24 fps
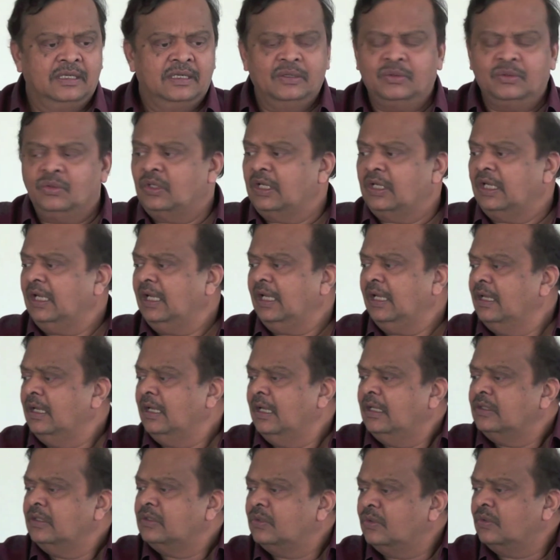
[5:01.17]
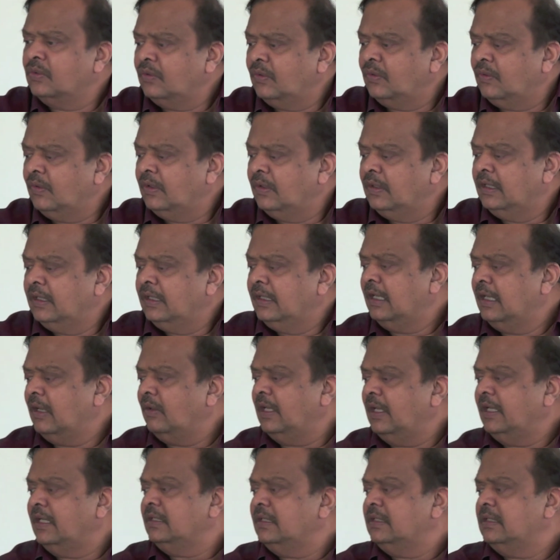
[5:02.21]
Okay, so now
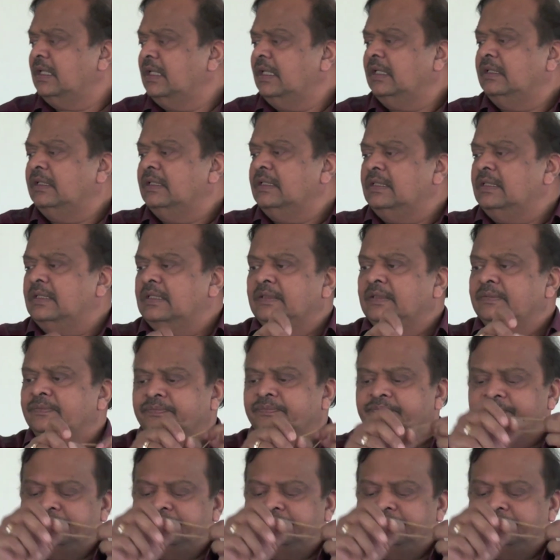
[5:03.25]
let us take this.